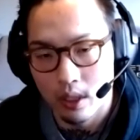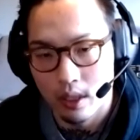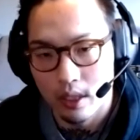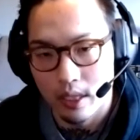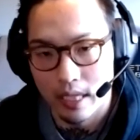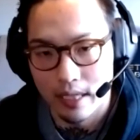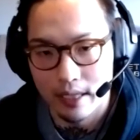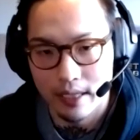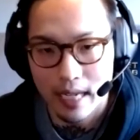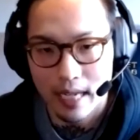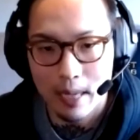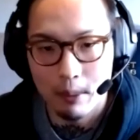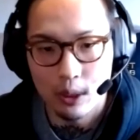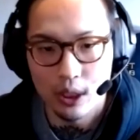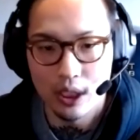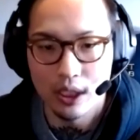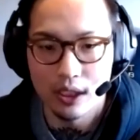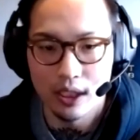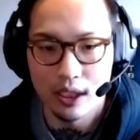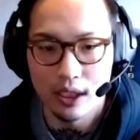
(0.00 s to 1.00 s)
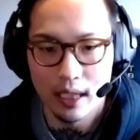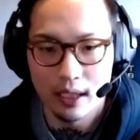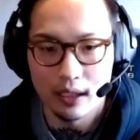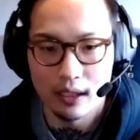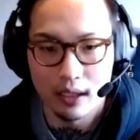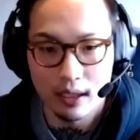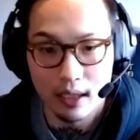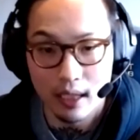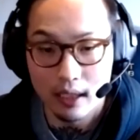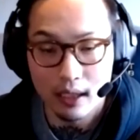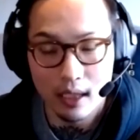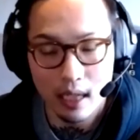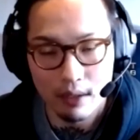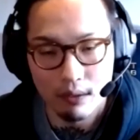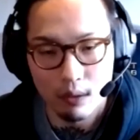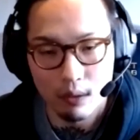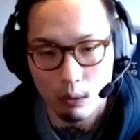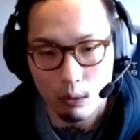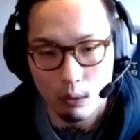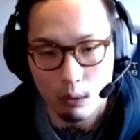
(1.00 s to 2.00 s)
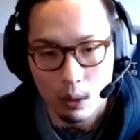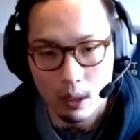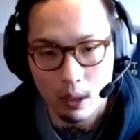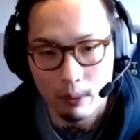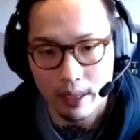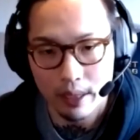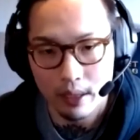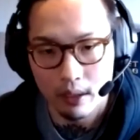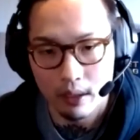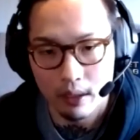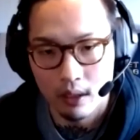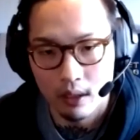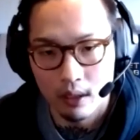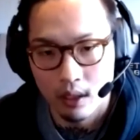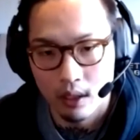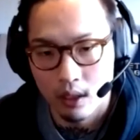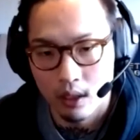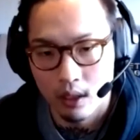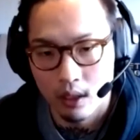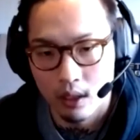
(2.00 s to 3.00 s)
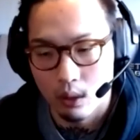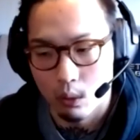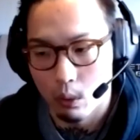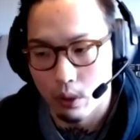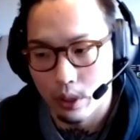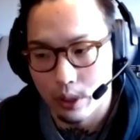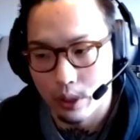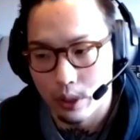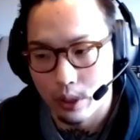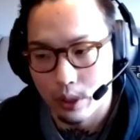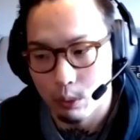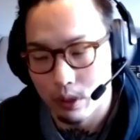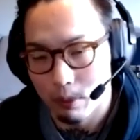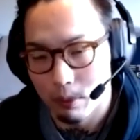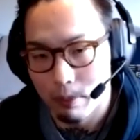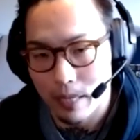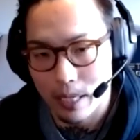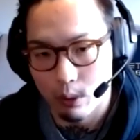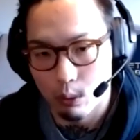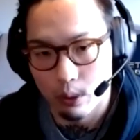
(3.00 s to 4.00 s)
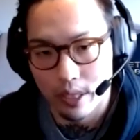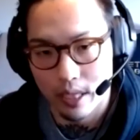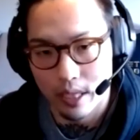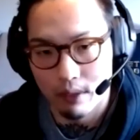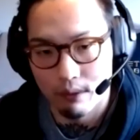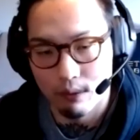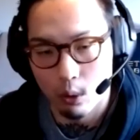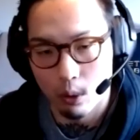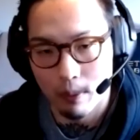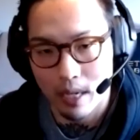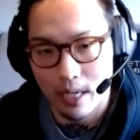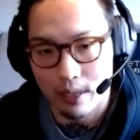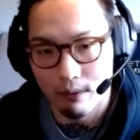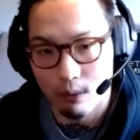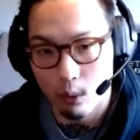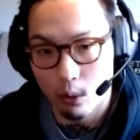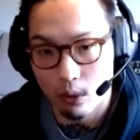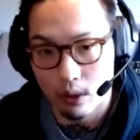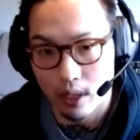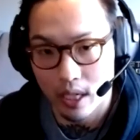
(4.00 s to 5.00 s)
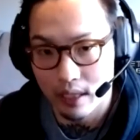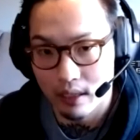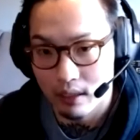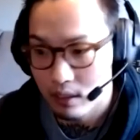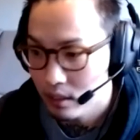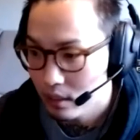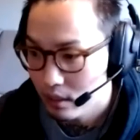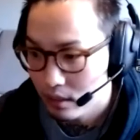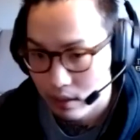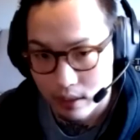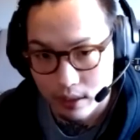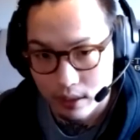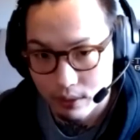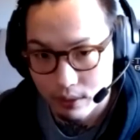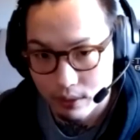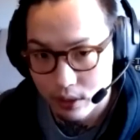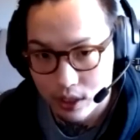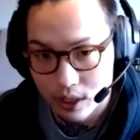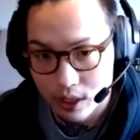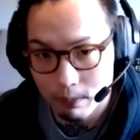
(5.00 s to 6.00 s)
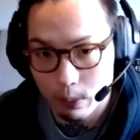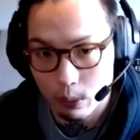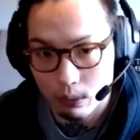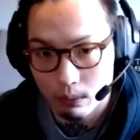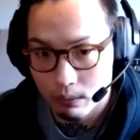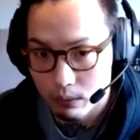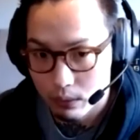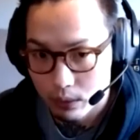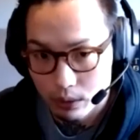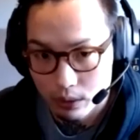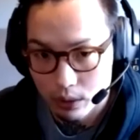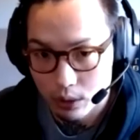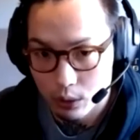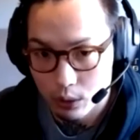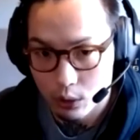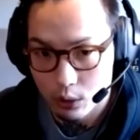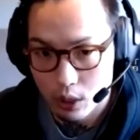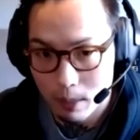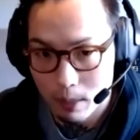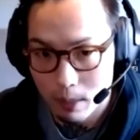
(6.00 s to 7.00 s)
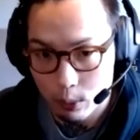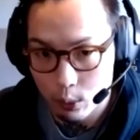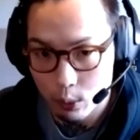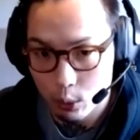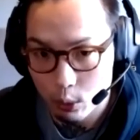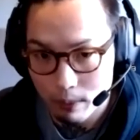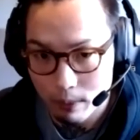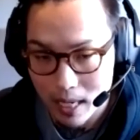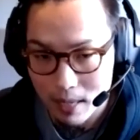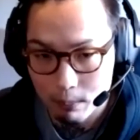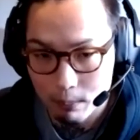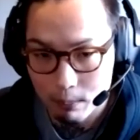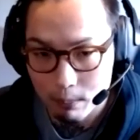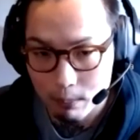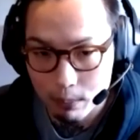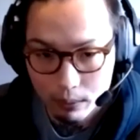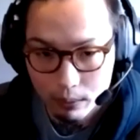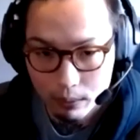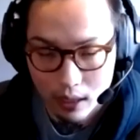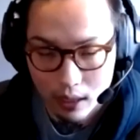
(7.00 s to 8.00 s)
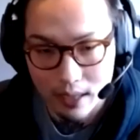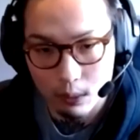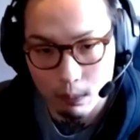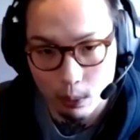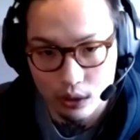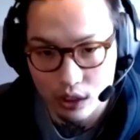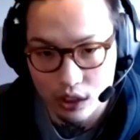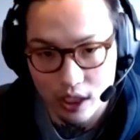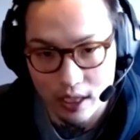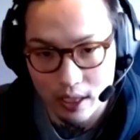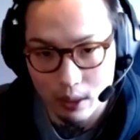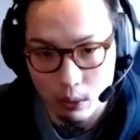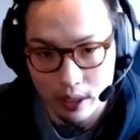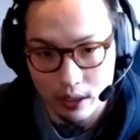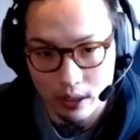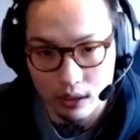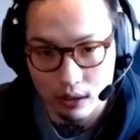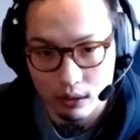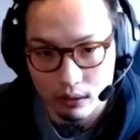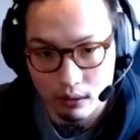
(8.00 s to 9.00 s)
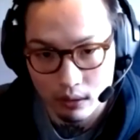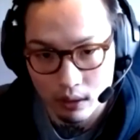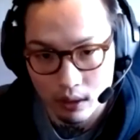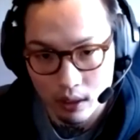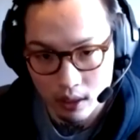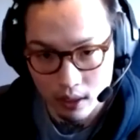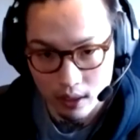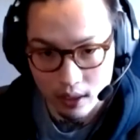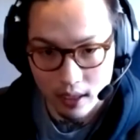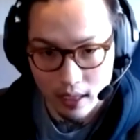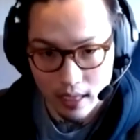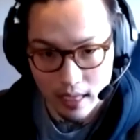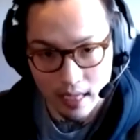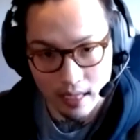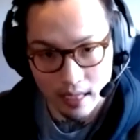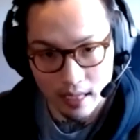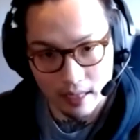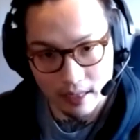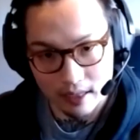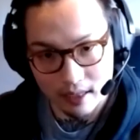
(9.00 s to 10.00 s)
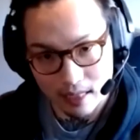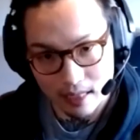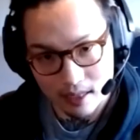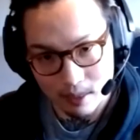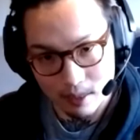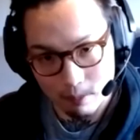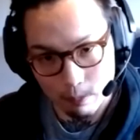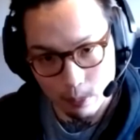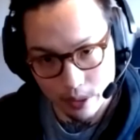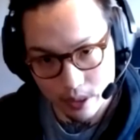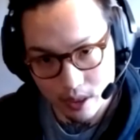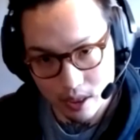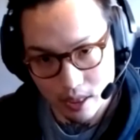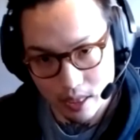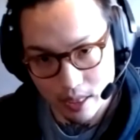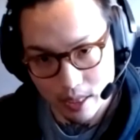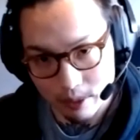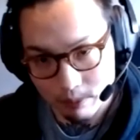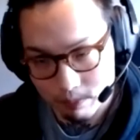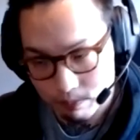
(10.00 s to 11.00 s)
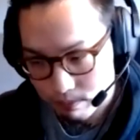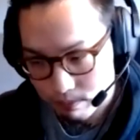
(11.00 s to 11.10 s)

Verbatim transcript: in games these days. It gets kind of overwhelming. Whereas with the battle royale format in Fortnite, very simple. You drop into a map, last person standing wins, and it's that simplicity